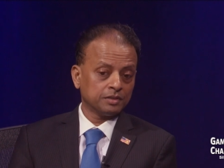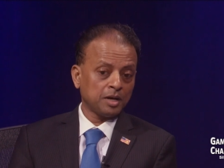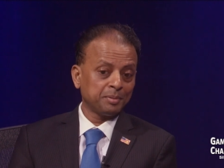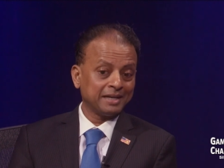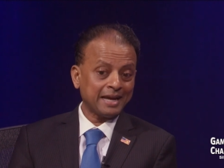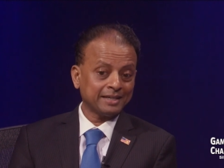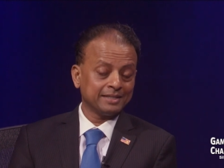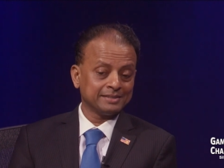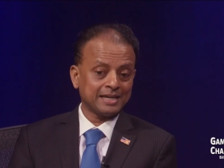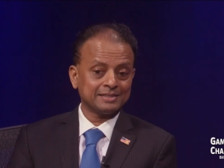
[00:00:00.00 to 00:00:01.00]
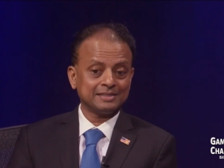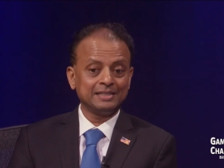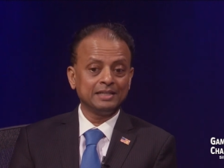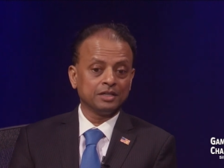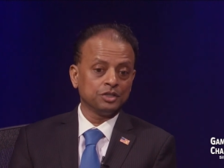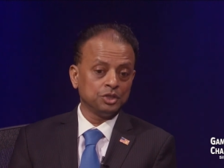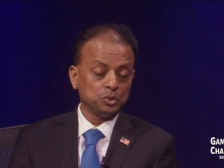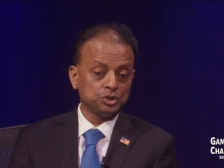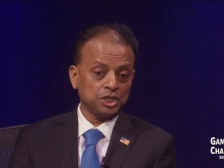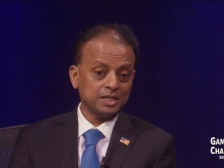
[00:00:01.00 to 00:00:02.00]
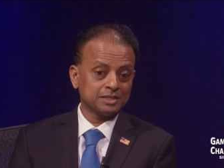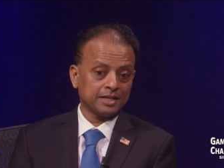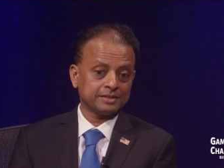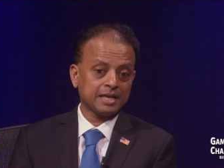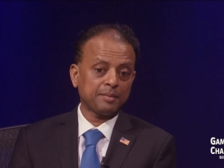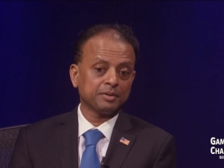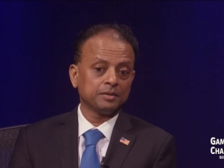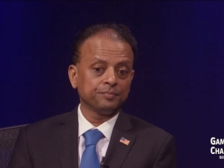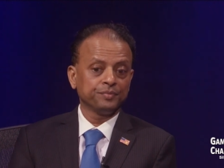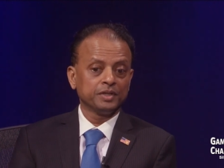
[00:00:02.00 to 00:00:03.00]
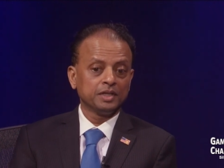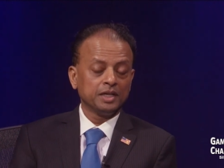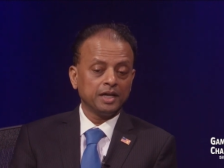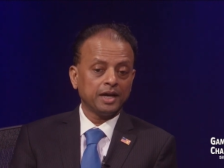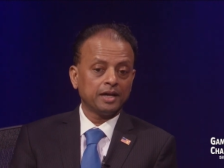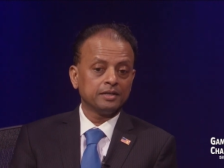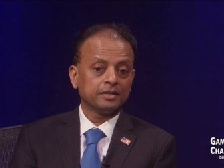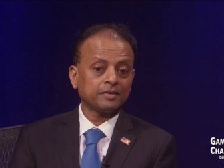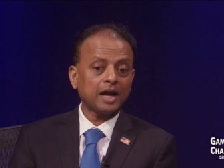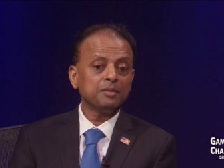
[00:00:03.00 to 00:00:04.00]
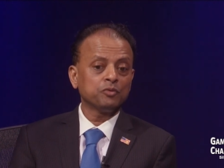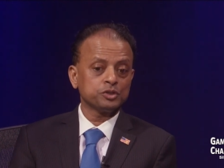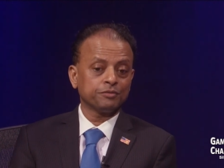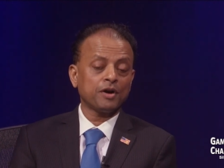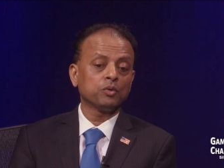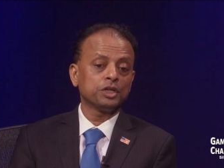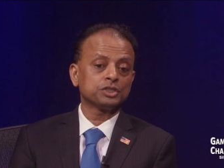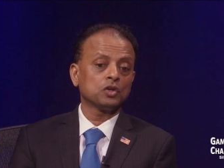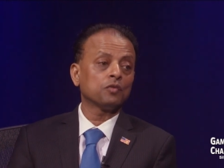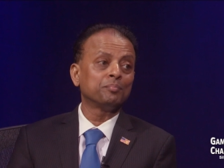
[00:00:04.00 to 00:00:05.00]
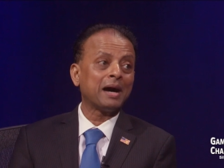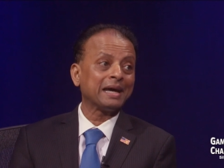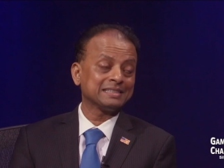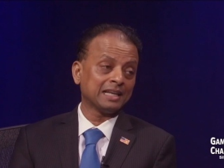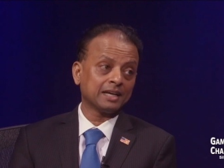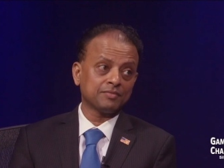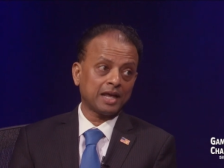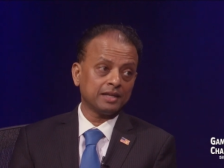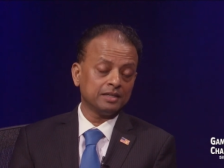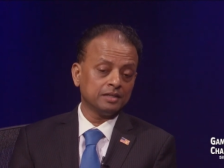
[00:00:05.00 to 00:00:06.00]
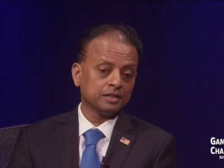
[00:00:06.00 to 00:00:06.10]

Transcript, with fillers: couple decades, I see a huge change that has happened. And crime was the foundation of my Silicon Valley,